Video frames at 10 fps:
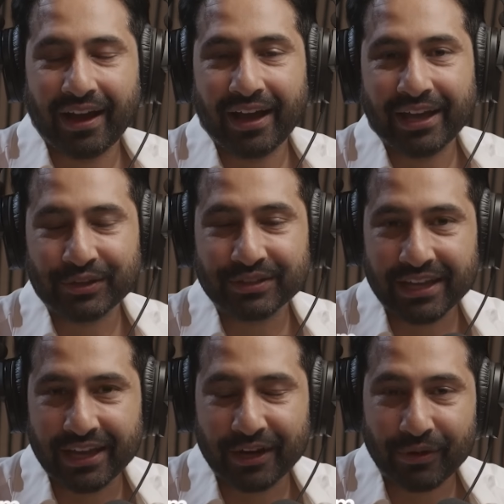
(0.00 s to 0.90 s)
Hi, good
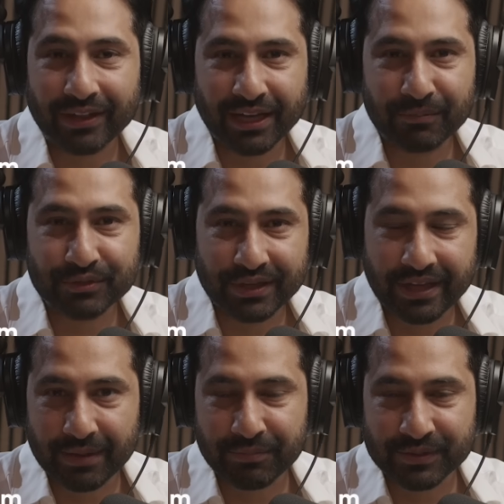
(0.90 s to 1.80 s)
day, and welcome to
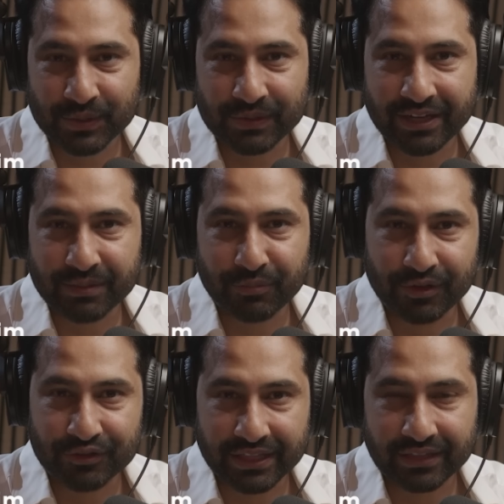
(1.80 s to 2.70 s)
another episode of
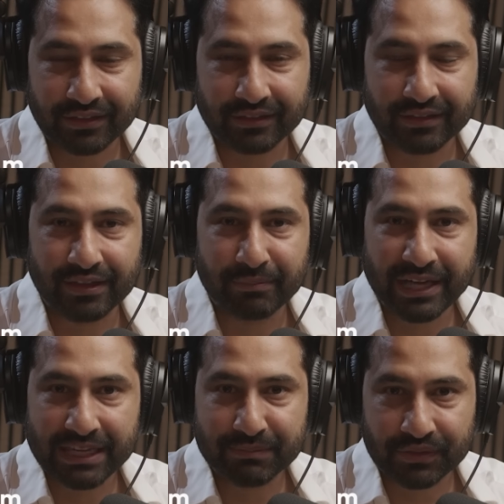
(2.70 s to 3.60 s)
UNAPOLOGETIC.
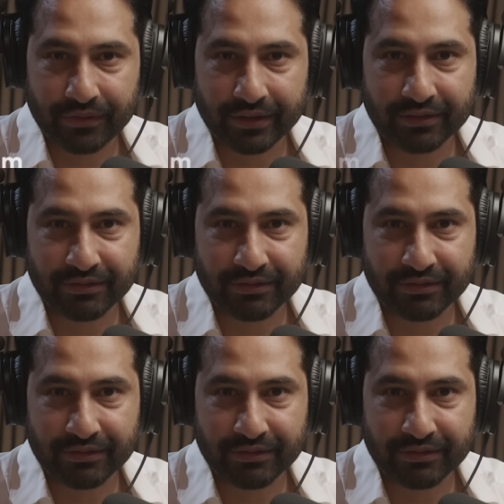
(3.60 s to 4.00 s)
My name is Ishfaq